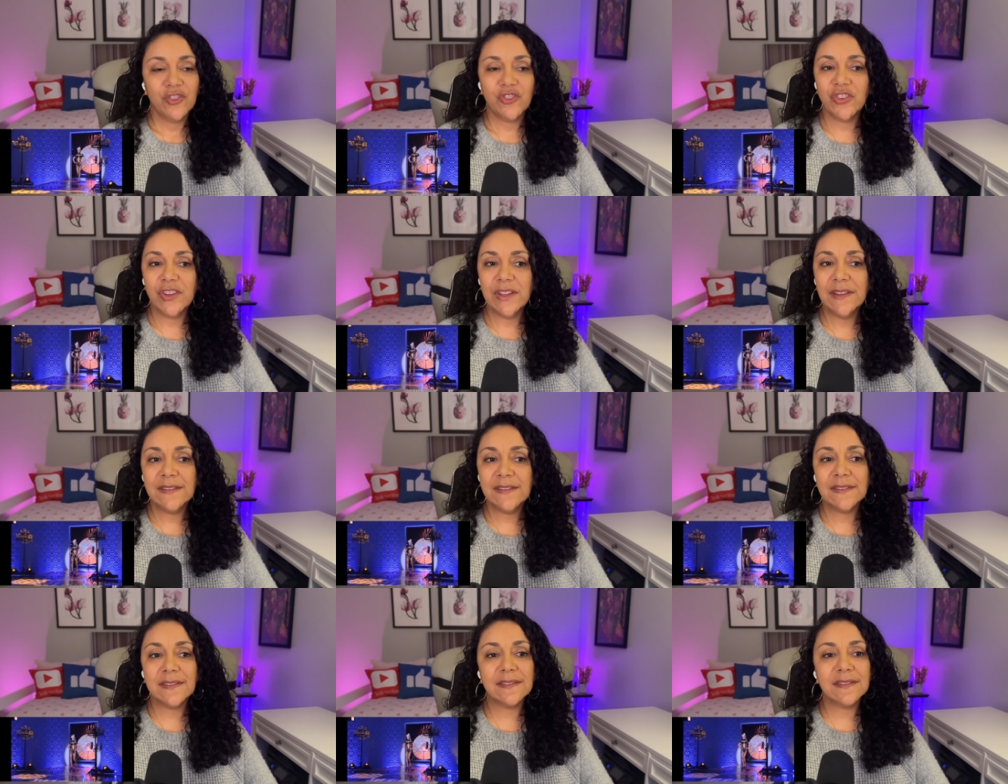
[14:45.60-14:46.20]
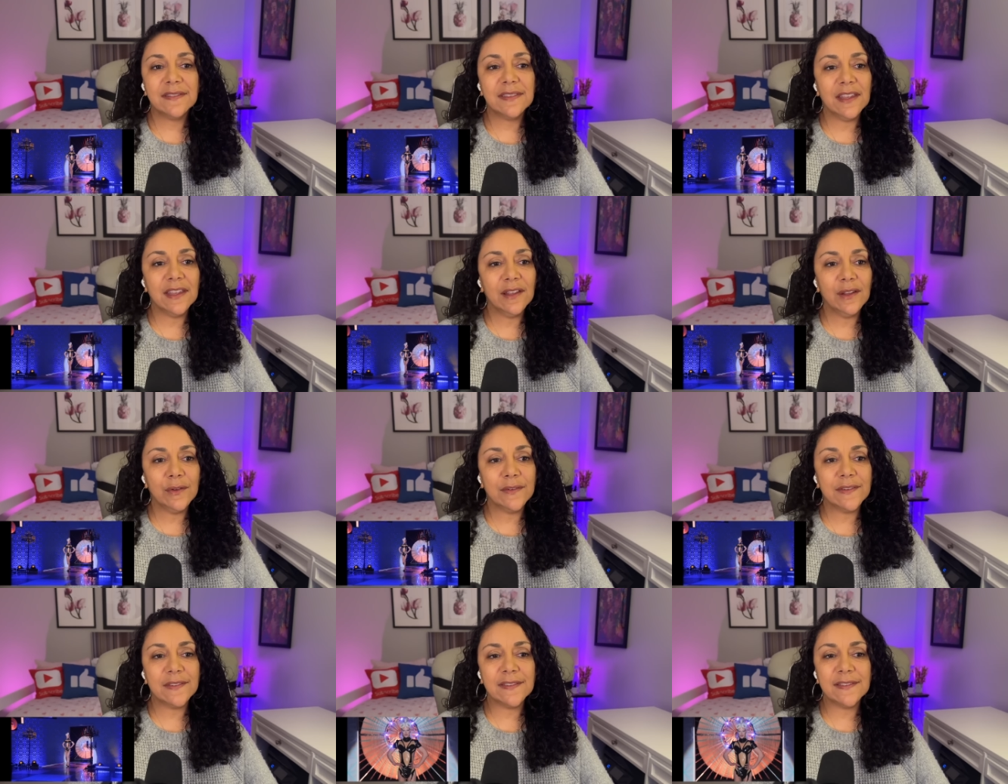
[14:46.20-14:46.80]
She's
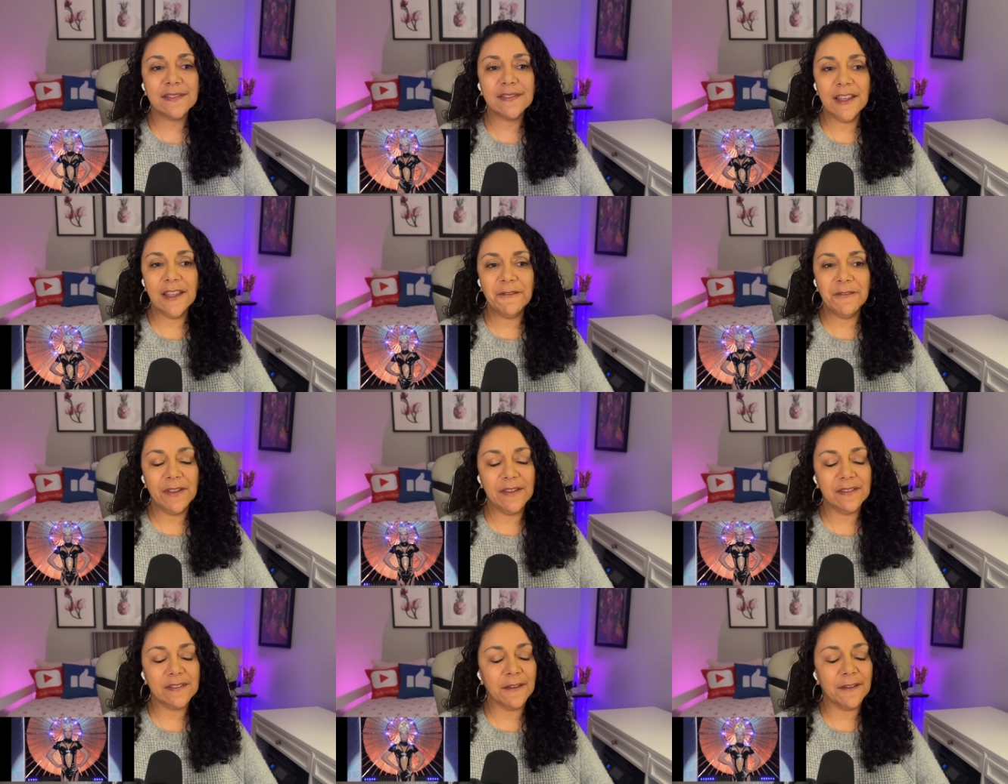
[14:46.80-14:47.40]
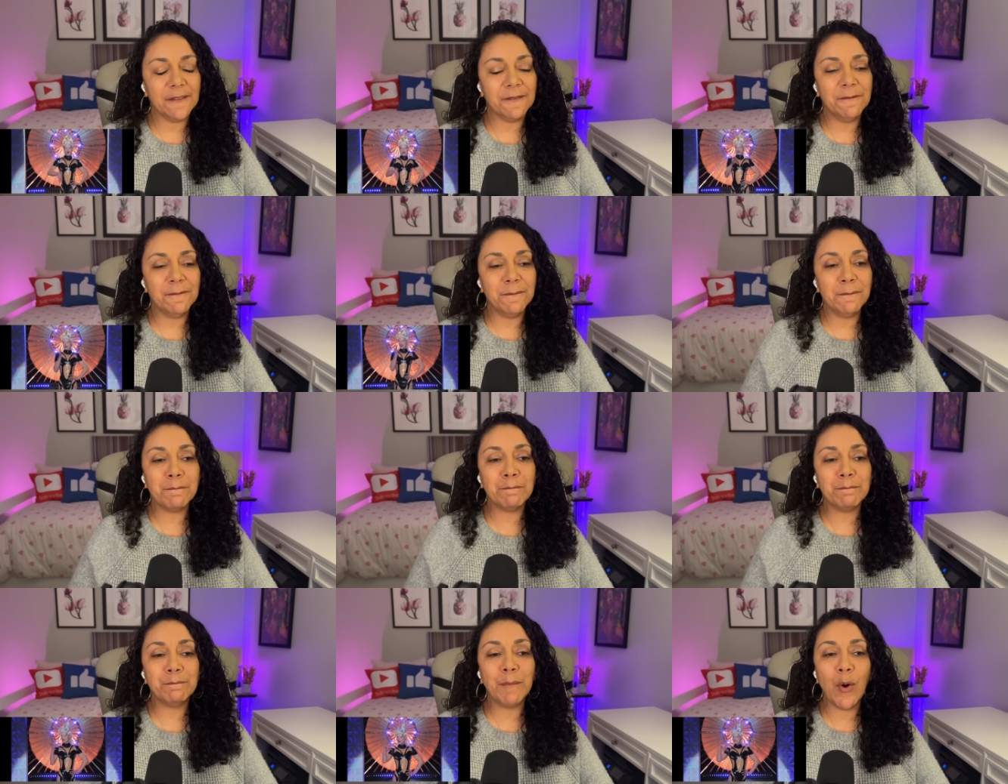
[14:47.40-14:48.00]
still stiff as a
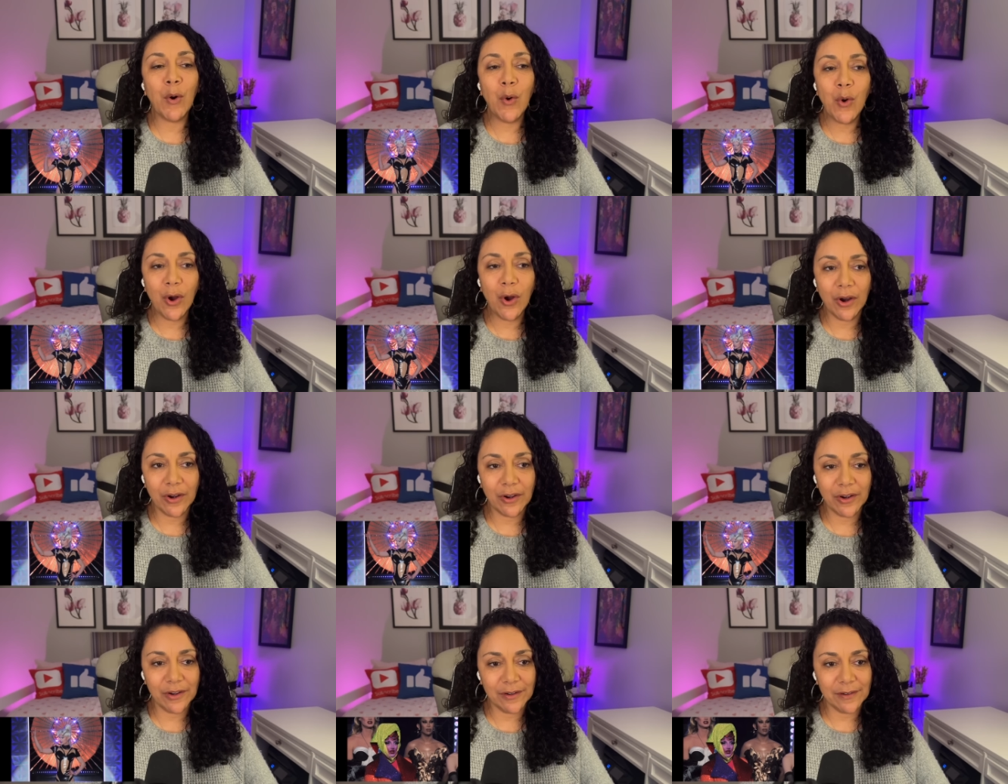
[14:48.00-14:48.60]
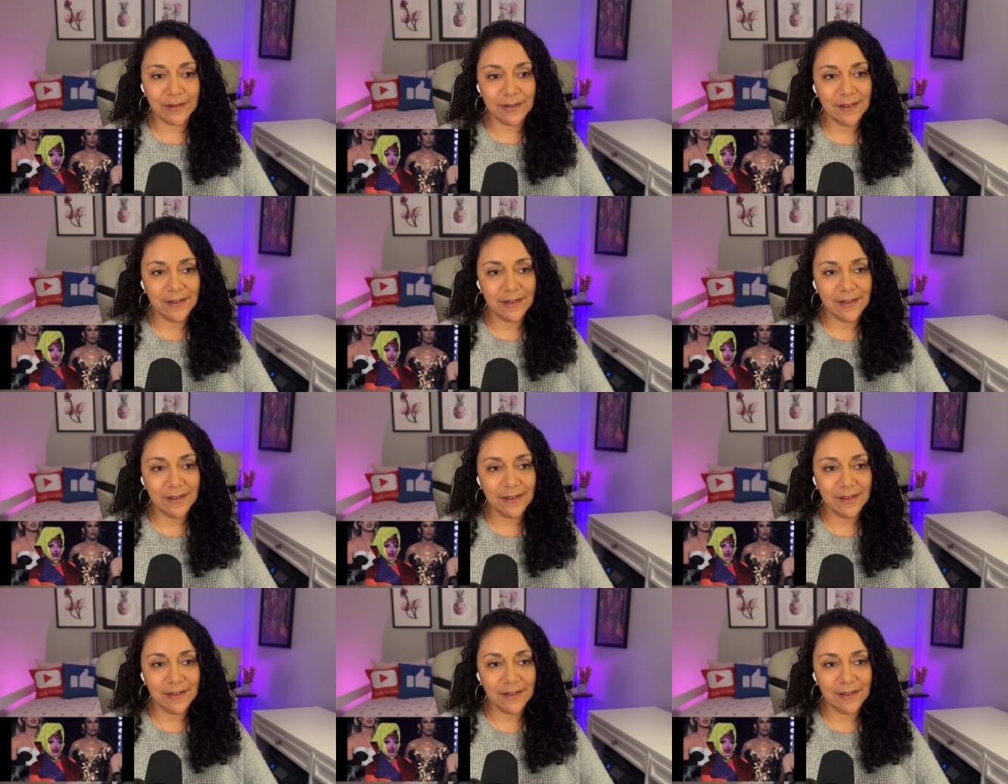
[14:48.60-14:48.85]
board.